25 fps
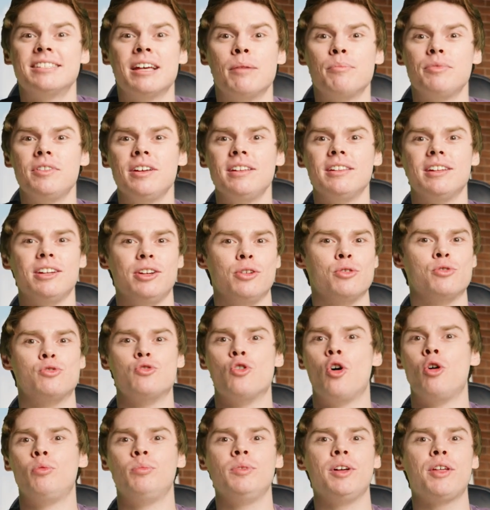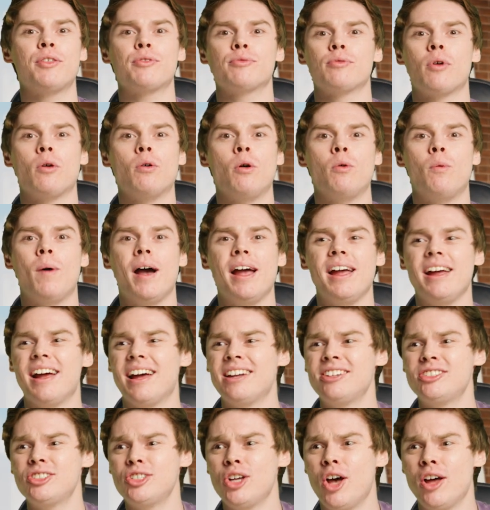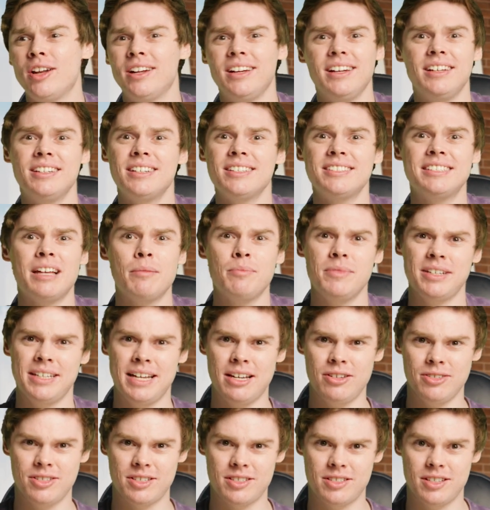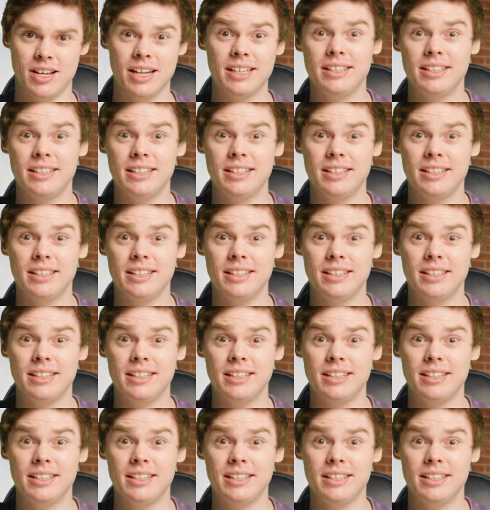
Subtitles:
something that you'd normally throw away and turn it into something else.